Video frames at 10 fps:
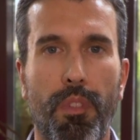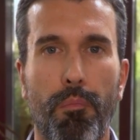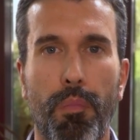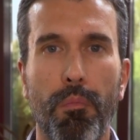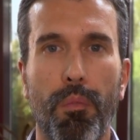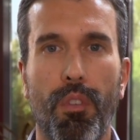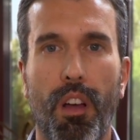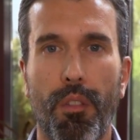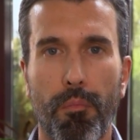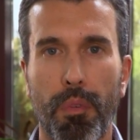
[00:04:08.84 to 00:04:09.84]
people,
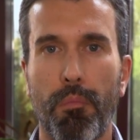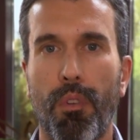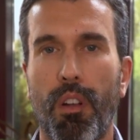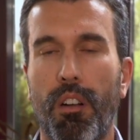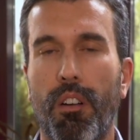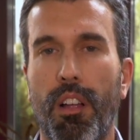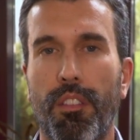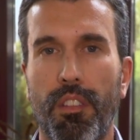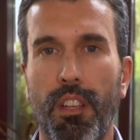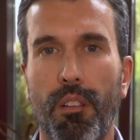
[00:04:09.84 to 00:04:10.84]
how the people are going to
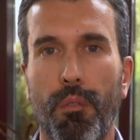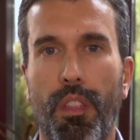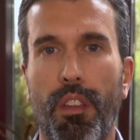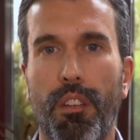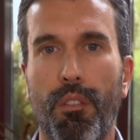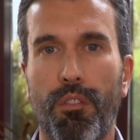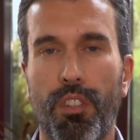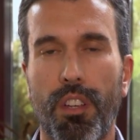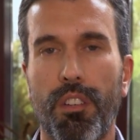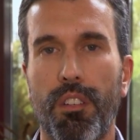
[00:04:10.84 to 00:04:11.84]
deal with the new
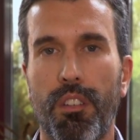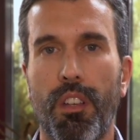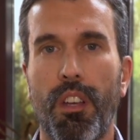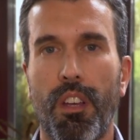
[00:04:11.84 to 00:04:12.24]
changes,